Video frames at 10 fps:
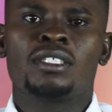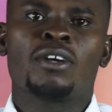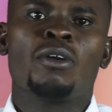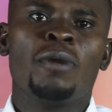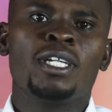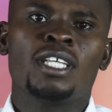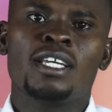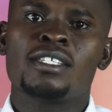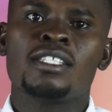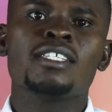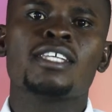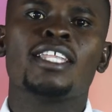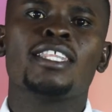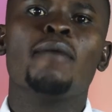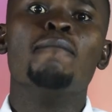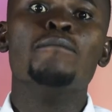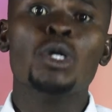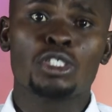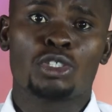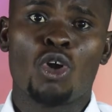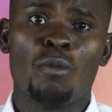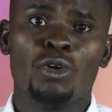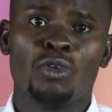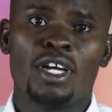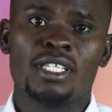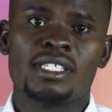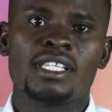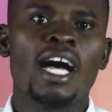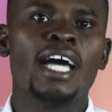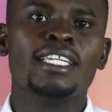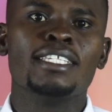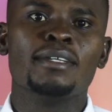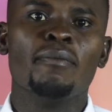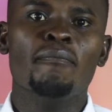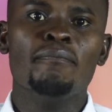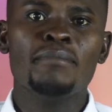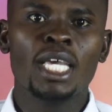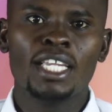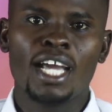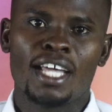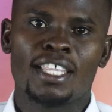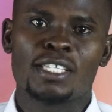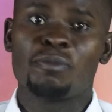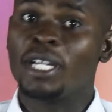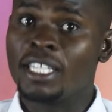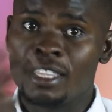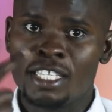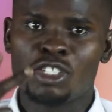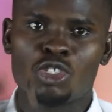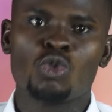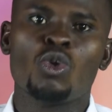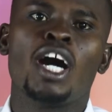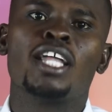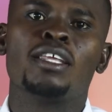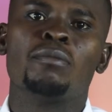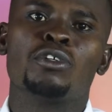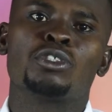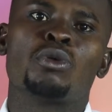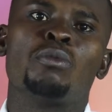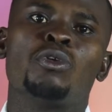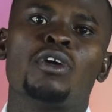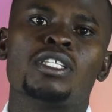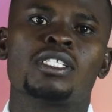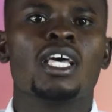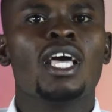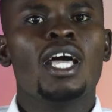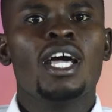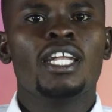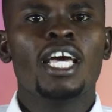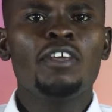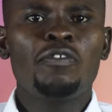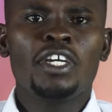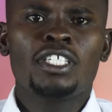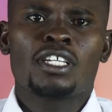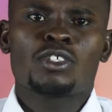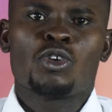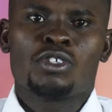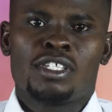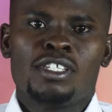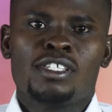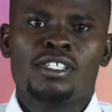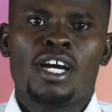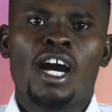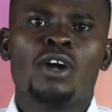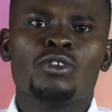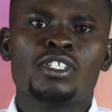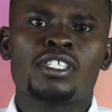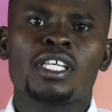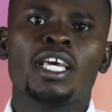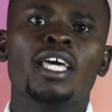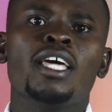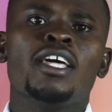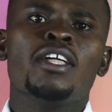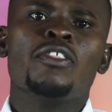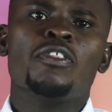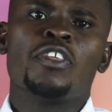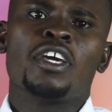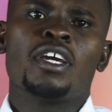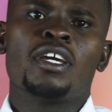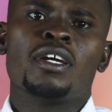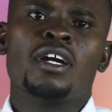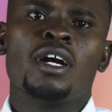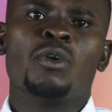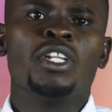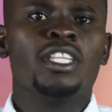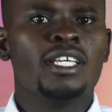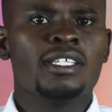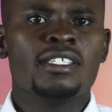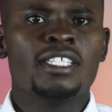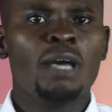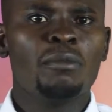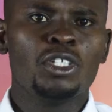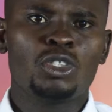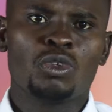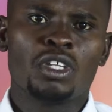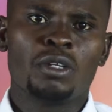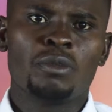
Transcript: trachomatis. These are the most common ones, and many others, but these two are the most common ones. Non-infectious causes, I would say, when there is damage to the